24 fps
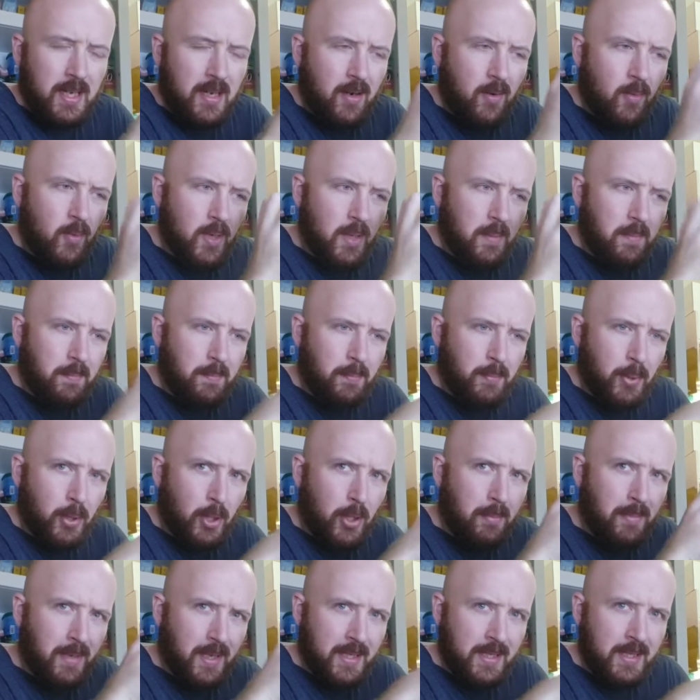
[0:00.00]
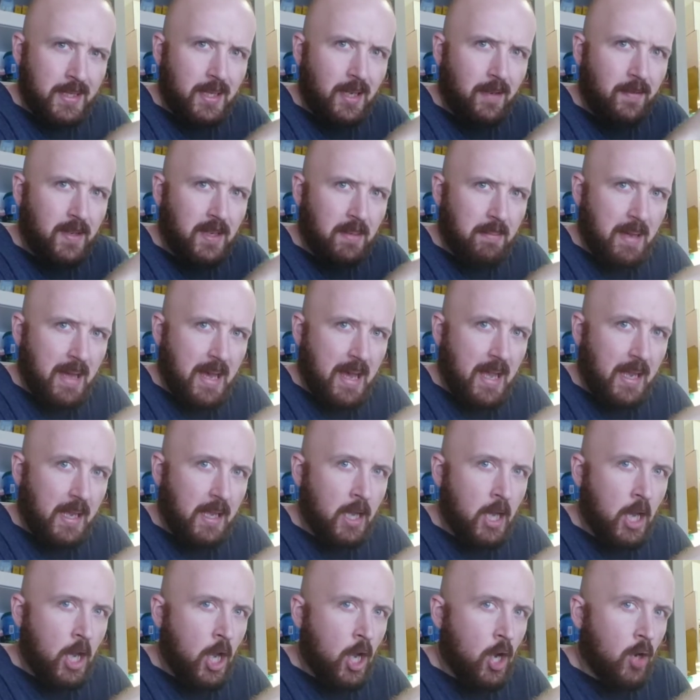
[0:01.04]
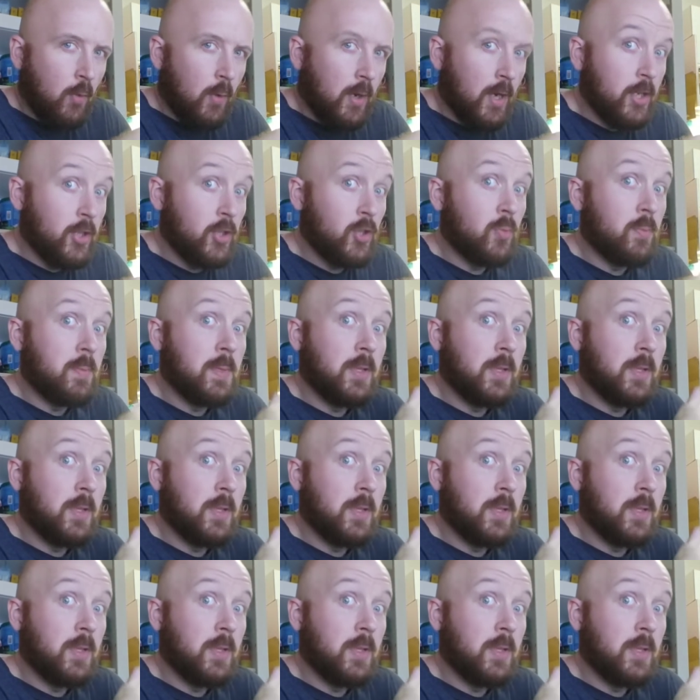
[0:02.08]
I don't want to put my stuff in a bag where I knew